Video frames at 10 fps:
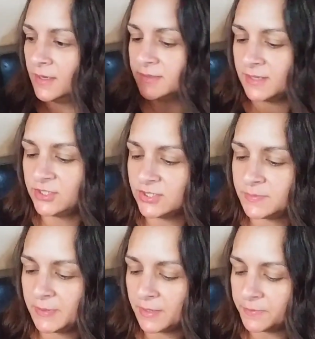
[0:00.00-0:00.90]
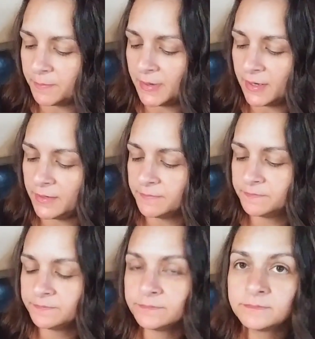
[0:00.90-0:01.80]
See, I just pick up the pie,
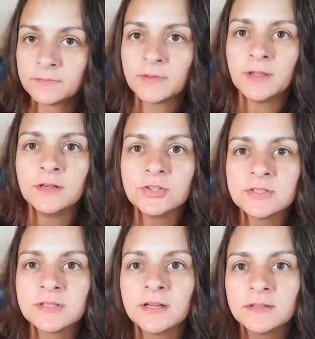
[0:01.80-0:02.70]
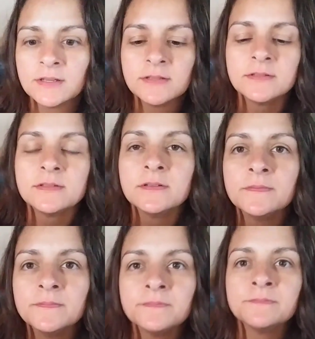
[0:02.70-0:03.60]
eat it just like this.
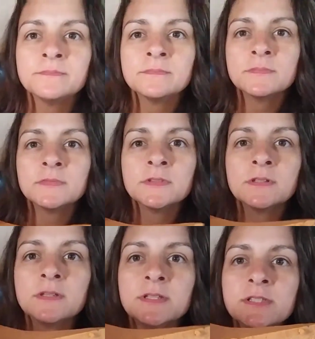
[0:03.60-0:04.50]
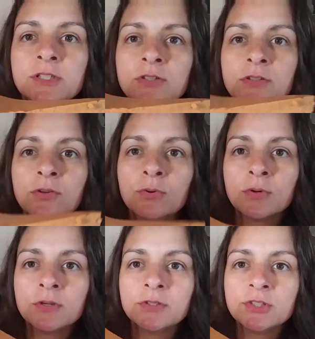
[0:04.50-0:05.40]
This
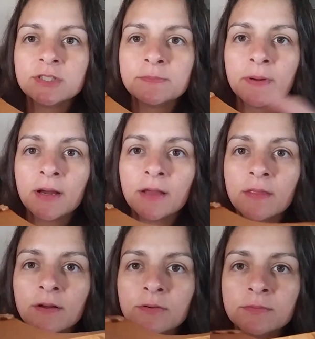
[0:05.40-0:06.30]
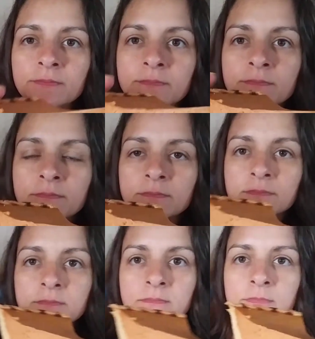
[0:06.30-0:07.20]
gorgeous pie, though.
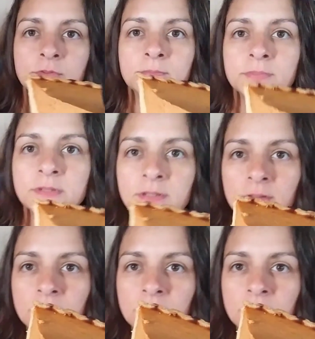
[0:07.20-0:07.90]
Oops.